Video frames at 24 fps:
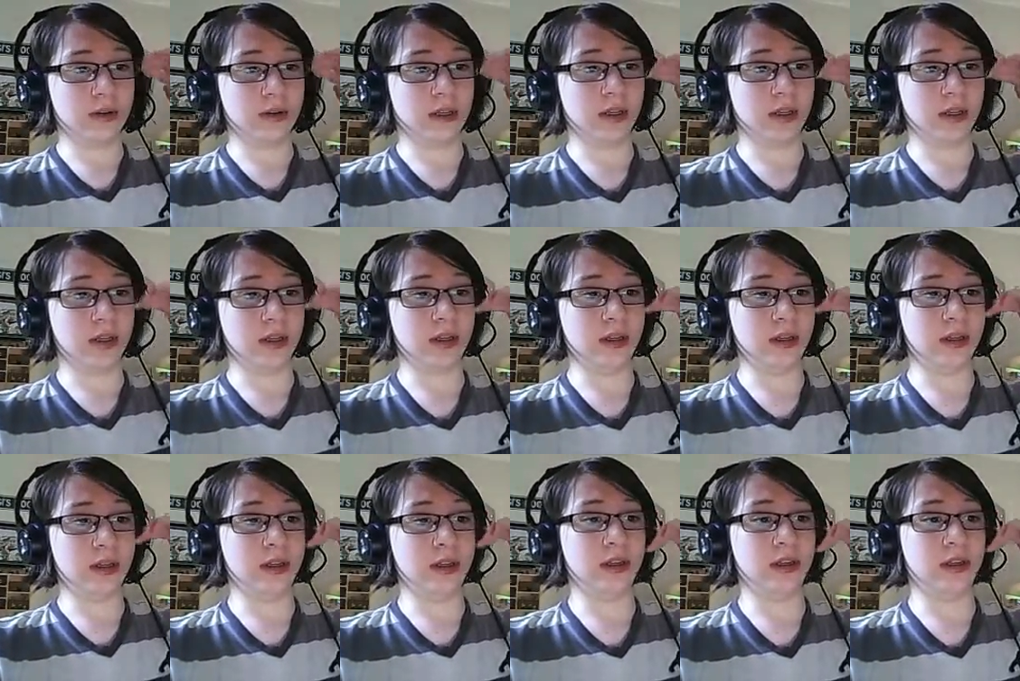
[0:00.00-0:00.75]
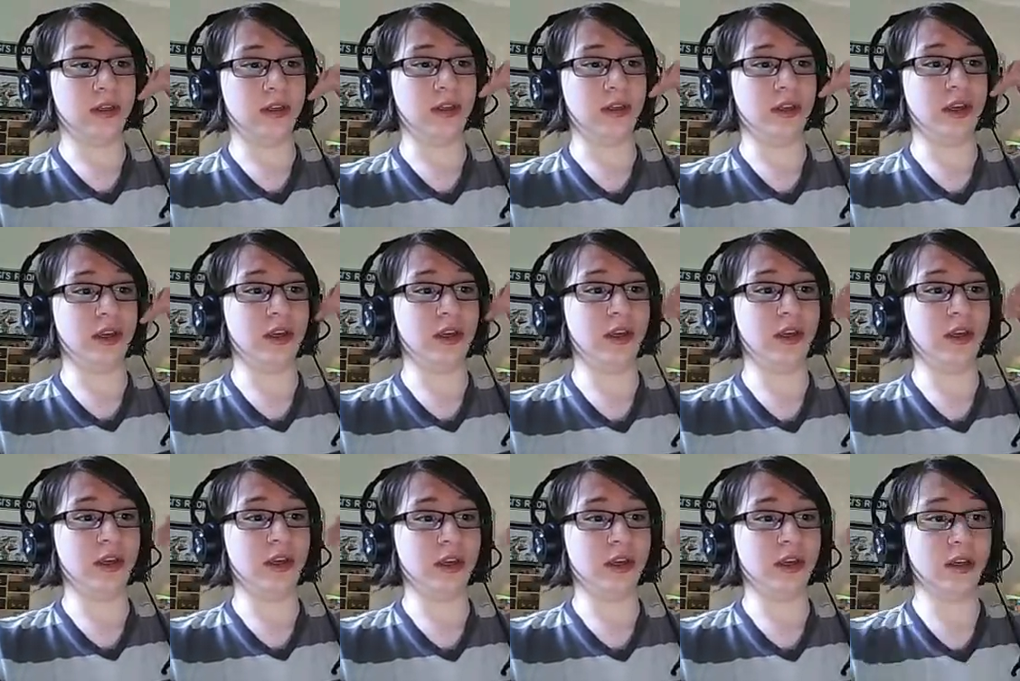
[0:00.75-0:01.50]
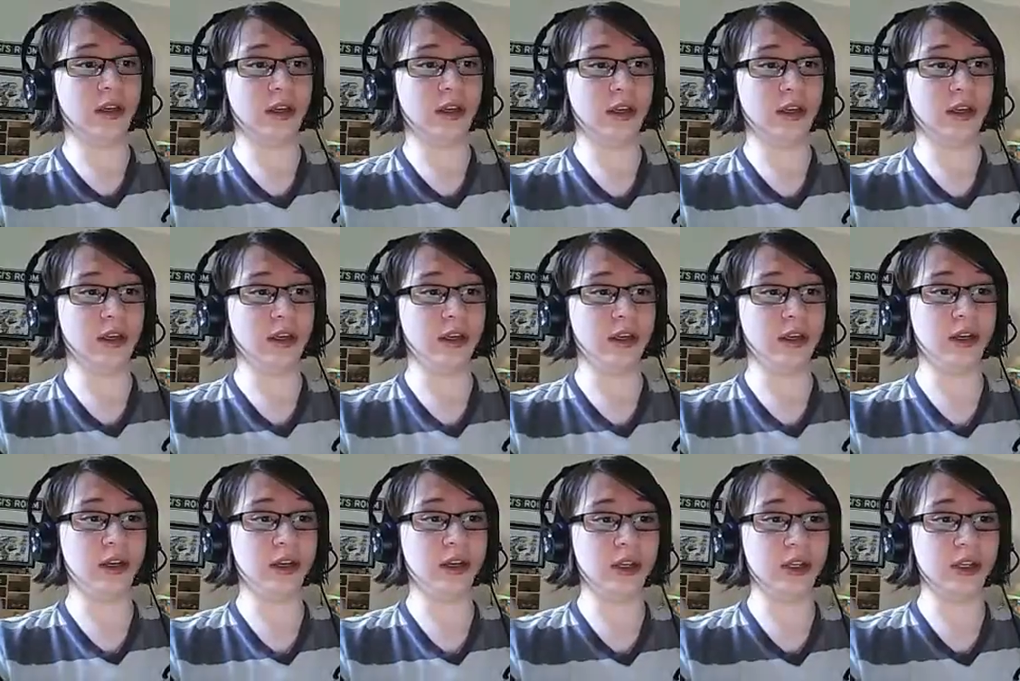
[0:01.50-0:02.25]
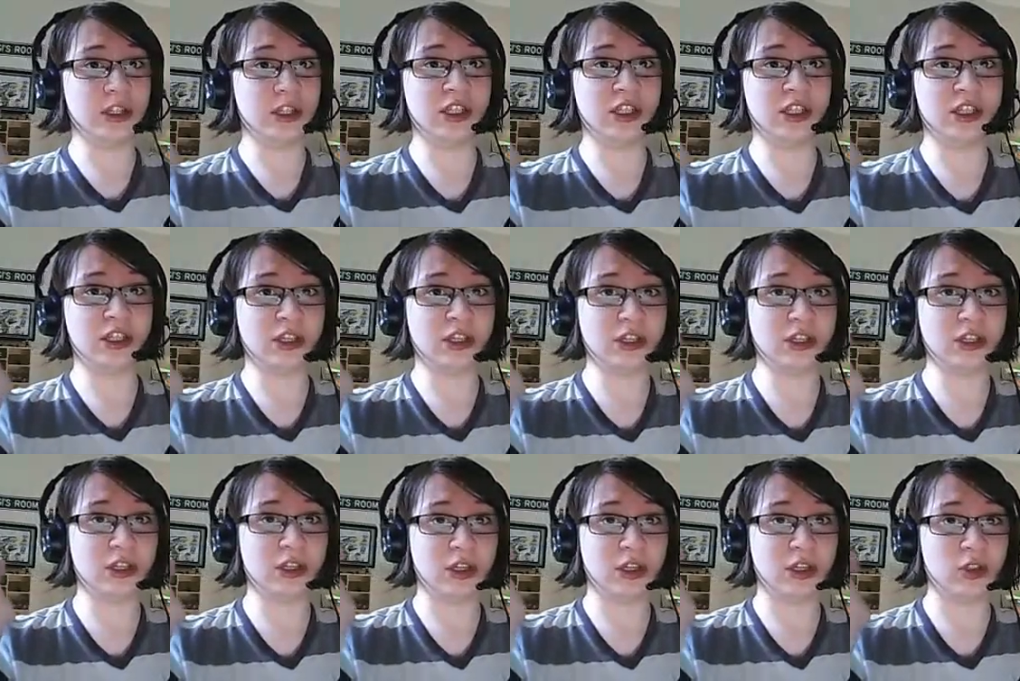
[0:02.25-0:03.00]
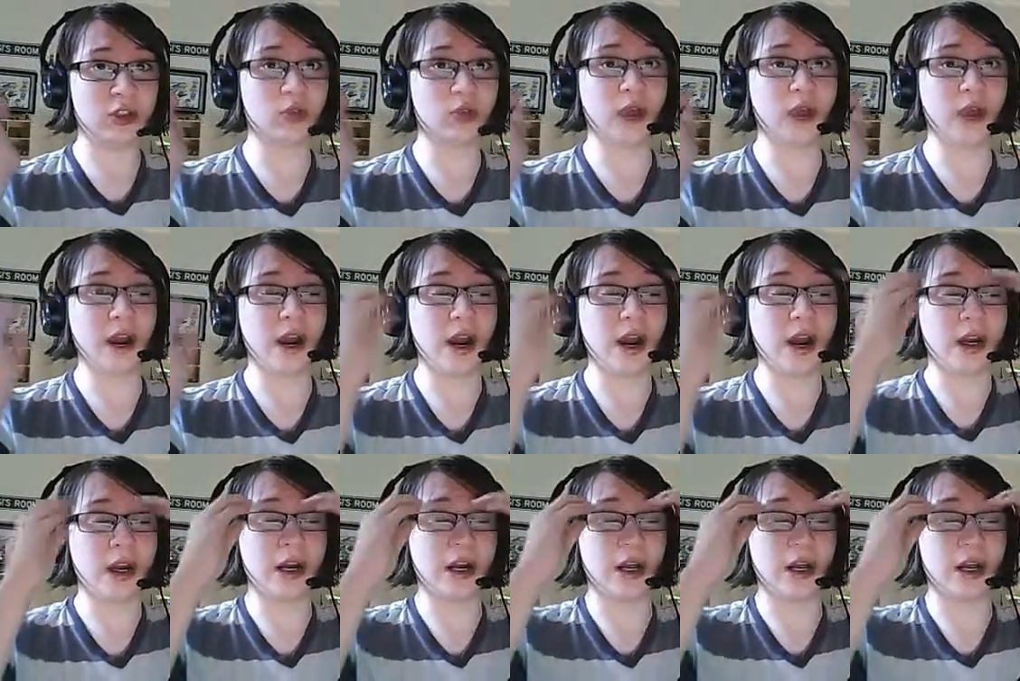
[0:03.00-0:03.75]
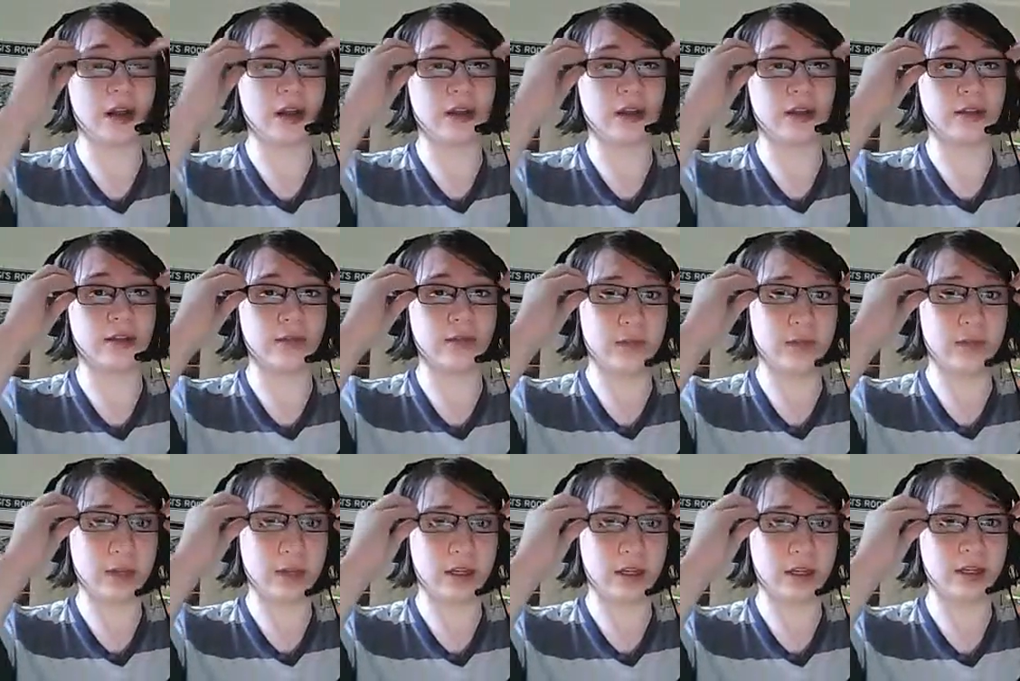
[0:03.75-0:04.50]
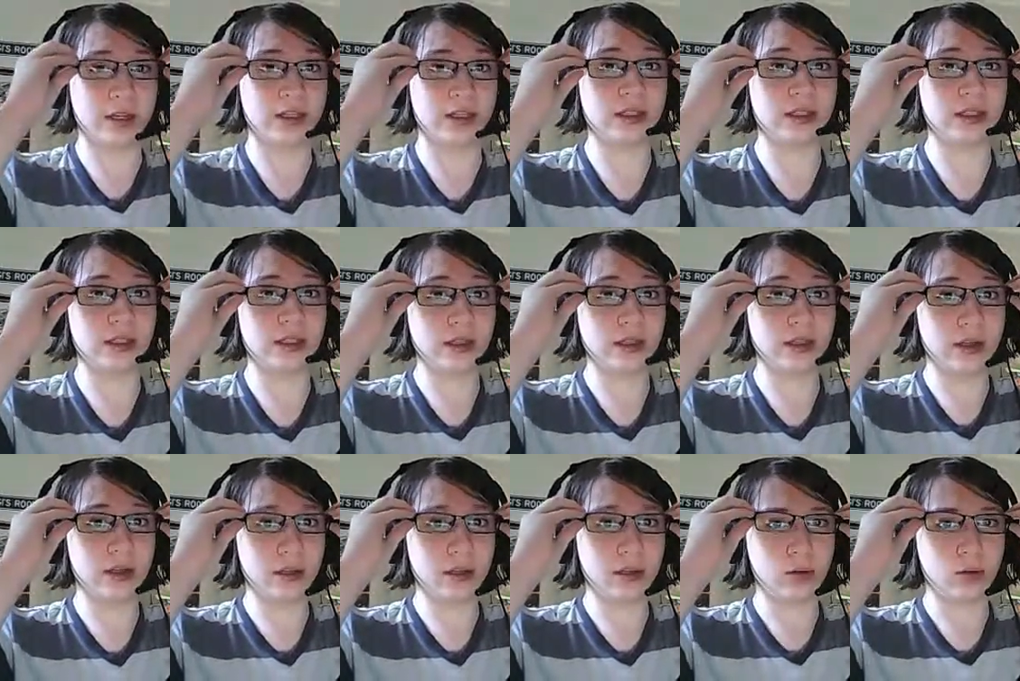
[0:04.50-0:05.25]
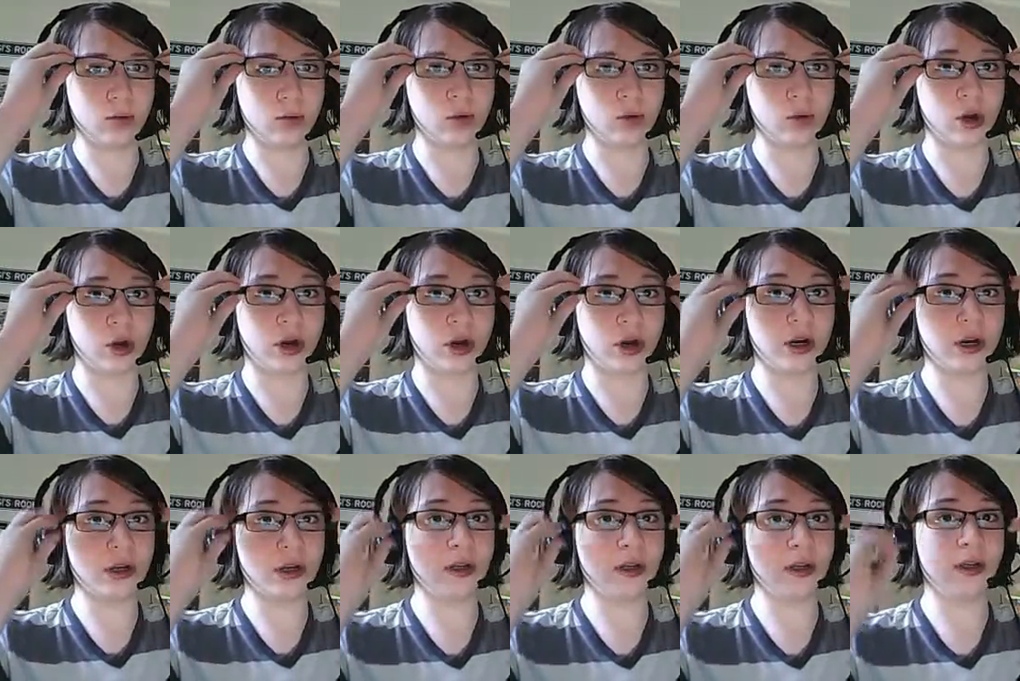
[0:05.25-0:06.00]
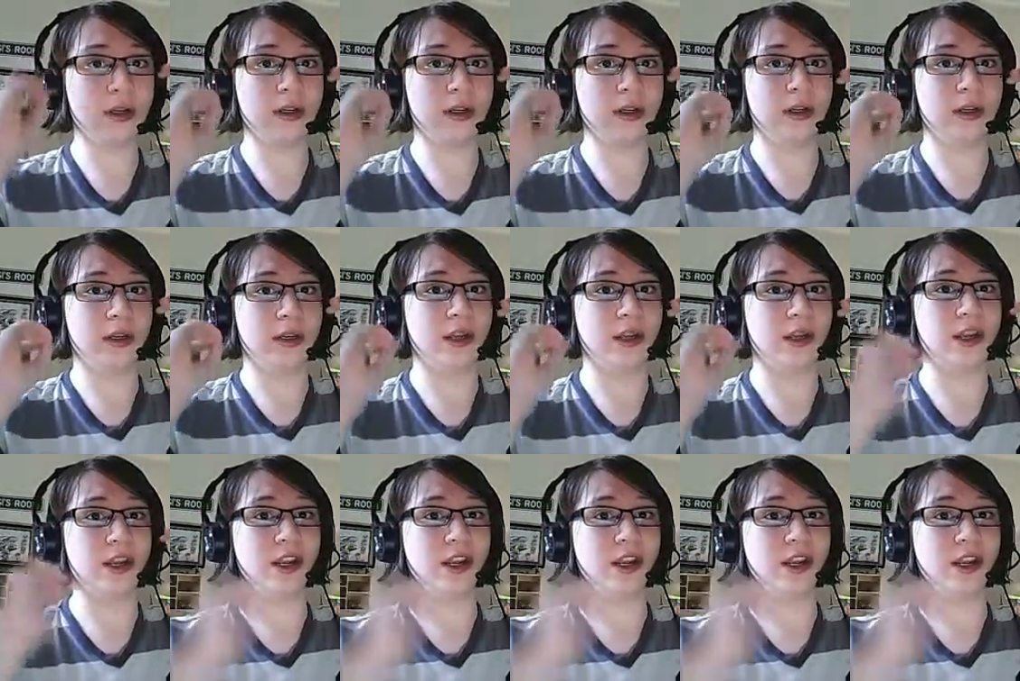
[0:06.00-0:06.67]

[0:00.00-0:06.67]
He, like he did such great editing in the in his work, and